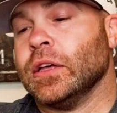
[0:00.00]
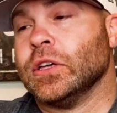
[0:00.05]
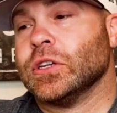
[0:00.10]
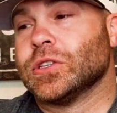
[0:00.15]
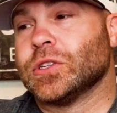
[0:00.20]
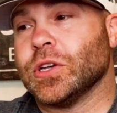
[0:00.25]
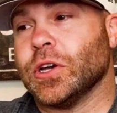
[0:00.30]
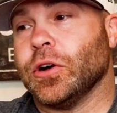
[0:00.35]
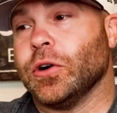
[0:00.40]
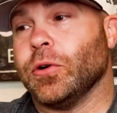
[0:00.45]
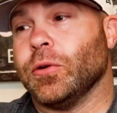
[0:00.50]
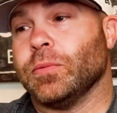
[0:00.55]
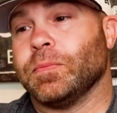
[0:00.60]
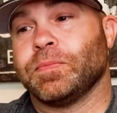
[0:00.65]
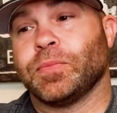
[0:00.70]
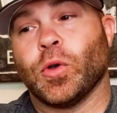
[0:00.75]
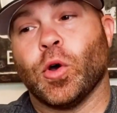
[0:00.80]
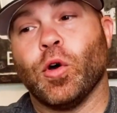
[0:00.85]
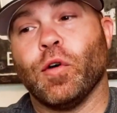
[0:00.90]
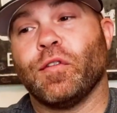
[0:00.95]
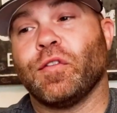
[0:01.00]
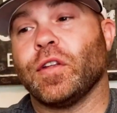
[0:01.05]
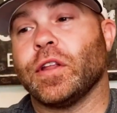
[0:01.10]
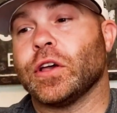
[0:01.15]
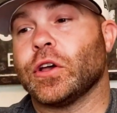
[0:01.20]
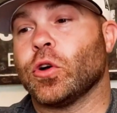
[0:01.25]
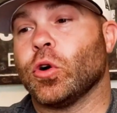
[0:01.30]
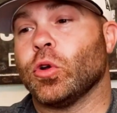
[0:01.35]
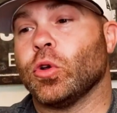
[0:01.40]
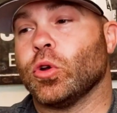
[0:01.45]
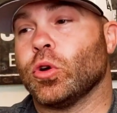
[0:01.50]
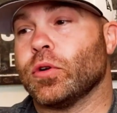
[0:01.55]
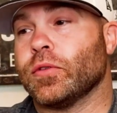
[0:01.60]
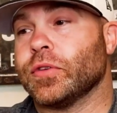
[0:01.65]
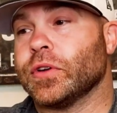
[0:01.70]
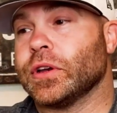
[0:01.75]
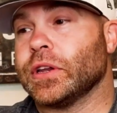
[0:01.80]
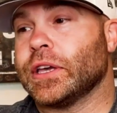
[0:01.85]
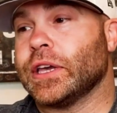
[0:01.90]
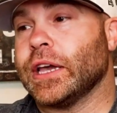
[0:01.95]
So hopefully Cole
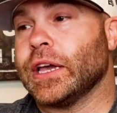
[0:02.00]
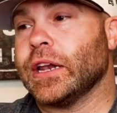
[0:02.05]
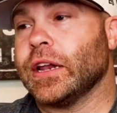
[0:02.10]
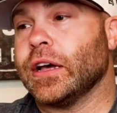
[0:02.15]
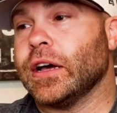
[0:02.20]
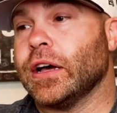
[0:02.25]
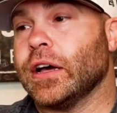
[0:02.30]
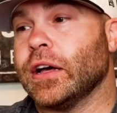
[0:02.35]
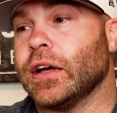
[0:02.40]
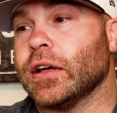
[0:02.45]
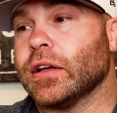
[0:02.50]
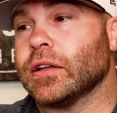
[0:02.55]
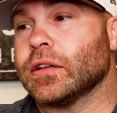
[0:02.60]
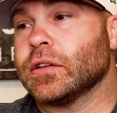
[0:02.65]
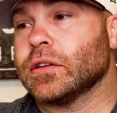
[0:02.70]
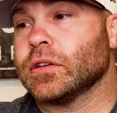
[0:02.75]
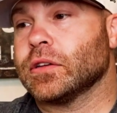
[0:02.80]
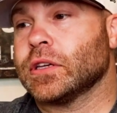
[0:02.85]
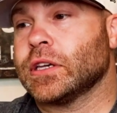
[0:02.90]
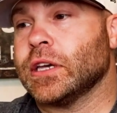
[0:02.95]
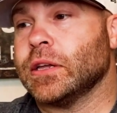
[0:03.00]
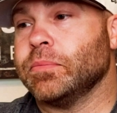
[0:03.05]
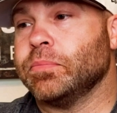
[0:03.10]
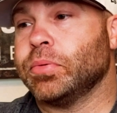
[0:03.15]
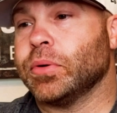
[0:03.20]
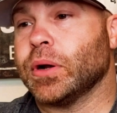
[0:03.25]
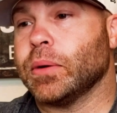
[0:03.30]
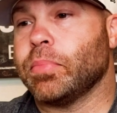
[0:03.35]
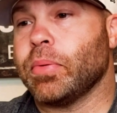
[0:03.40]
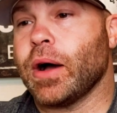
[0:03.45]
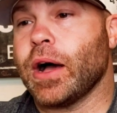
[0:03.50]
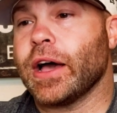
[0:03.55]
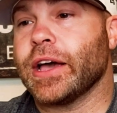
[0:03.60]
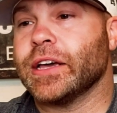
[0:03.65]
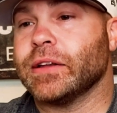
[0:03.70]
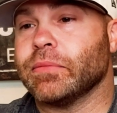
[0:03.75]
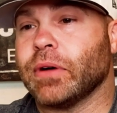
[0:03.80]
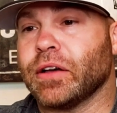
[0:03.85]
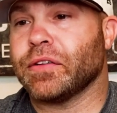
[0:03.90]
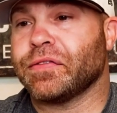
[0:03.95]
Irvin can put a pie
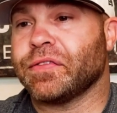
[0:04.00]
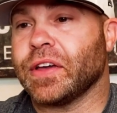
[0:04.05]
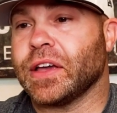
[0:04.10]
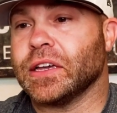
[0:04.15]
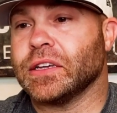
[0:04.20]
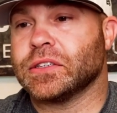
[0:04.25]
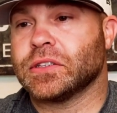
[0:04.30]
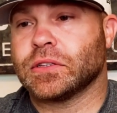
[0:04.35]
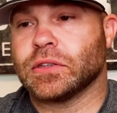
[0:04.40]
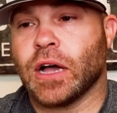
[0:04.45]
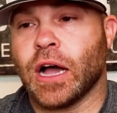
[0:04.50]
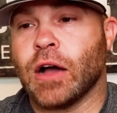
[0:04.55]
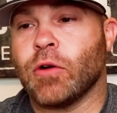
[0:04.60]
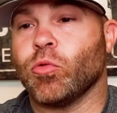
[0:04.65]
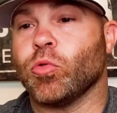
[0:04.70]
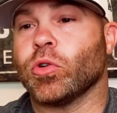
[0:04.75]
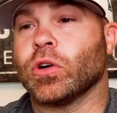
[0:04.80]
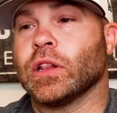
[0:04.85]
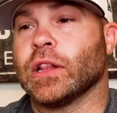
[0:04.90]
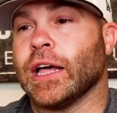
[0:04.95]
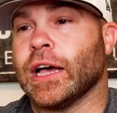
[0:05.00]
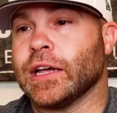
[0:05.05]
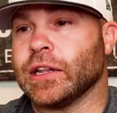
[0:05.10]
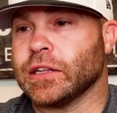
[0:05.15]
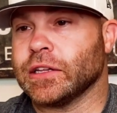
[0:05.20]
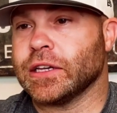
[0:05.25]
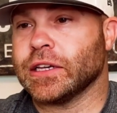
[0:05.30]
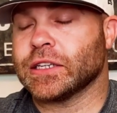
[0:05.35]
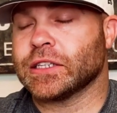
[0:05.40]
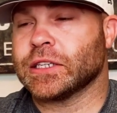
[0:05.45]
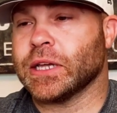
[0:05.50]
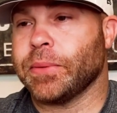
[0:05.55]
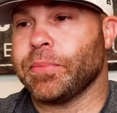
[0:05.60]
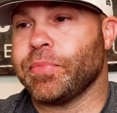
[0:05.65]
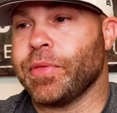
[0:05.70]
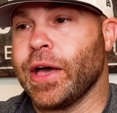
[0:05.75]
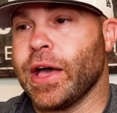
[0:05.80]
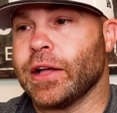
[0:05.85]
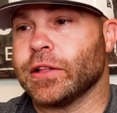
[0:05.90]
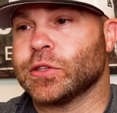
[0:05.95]
in my face. I will gladly accept
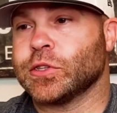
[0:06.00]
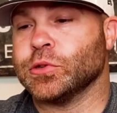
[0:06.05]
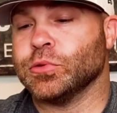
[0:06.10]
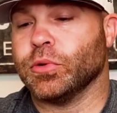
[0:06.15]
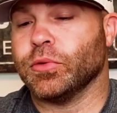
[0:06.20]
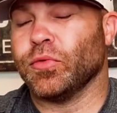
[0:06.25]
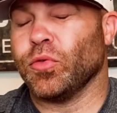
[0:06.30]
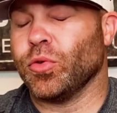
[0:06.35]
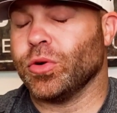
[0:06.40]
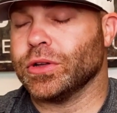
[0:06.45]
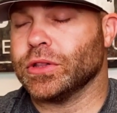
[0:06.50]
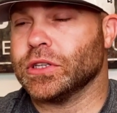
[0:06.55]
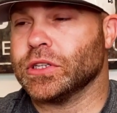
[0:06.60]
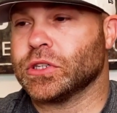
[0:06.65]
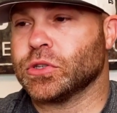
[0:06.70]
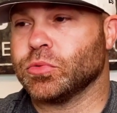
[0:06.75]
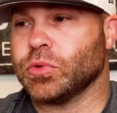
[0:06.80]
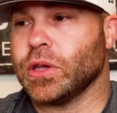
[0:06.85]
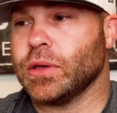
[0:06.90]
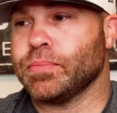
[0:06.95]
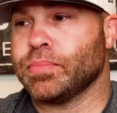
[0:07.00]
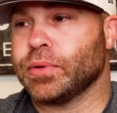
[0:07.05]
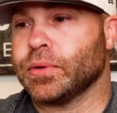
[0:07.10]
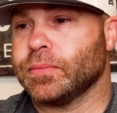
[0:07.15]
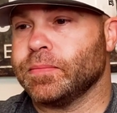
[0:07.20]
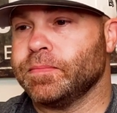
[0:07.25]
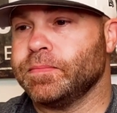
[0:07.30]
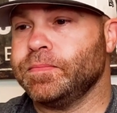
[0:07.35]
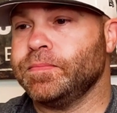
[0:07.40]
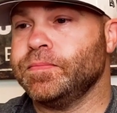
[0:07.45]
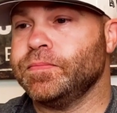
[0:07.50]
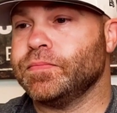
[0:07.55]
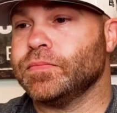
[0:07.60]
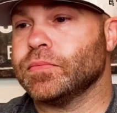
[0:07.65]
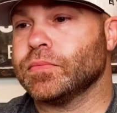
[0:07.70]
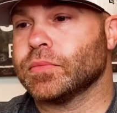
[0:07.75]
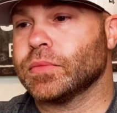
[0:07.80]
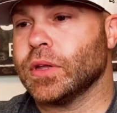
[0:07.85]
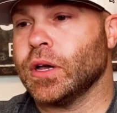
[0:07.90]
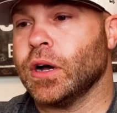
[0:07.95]
that to avoid the sweep.
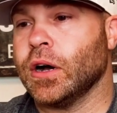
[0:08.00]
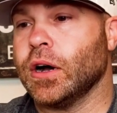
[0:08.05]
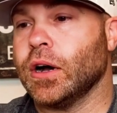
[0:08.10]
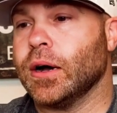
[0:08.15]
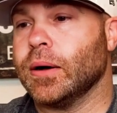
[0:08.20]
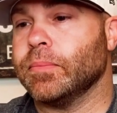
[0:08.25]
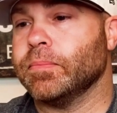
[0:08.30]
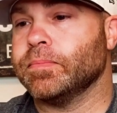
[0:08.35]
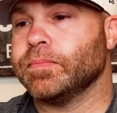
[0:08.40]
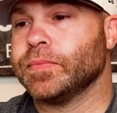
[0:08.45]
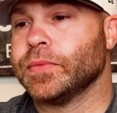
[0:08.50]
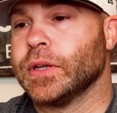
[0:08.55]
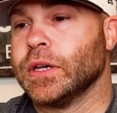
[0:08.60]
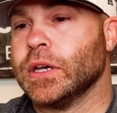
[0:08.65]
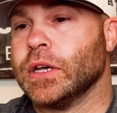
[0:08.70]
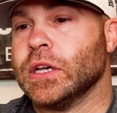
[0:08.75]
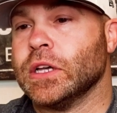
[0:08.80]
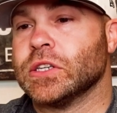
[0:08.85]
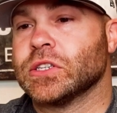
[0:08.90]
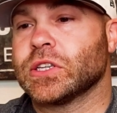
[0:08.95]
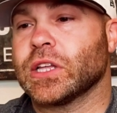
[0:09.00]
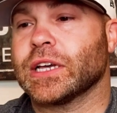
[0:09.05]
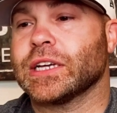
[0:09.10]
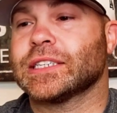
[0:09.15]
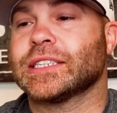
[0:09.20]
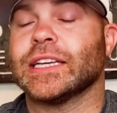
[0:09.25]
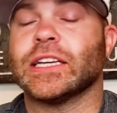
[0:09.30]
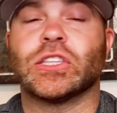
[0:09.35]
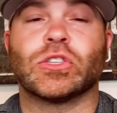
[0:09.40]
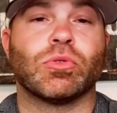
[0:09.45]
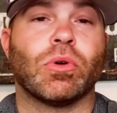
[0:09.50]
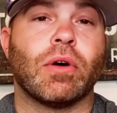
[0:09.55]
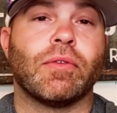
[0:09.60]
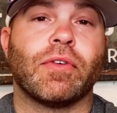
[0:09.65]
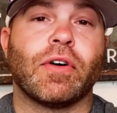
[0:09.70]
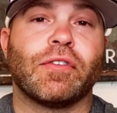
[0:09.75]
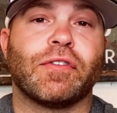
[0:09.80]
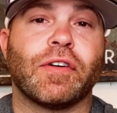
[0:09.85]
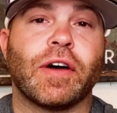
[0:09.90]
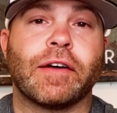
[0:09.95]
So like I said,
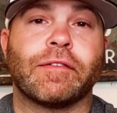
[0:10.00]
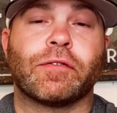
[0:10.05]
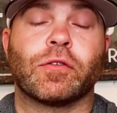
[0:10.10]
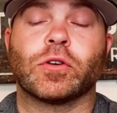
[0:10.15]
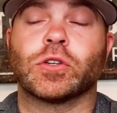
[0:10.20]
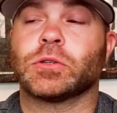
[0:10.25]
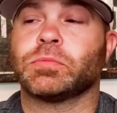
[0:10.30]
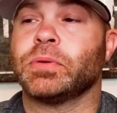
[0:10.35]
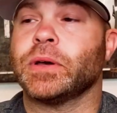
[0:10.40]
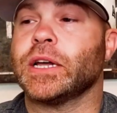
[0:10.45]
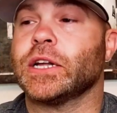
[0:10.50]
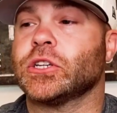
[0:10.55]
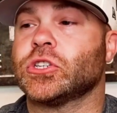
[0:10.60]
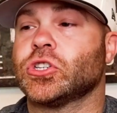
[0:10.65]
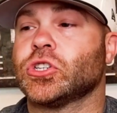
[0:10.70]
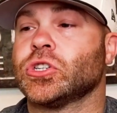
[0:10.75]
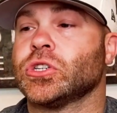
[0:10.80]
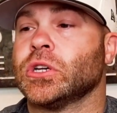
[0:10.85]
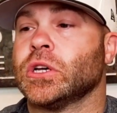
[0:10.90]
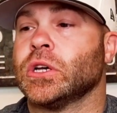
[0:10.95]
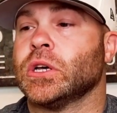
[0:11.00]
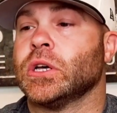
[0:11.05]
12:05 first pitch.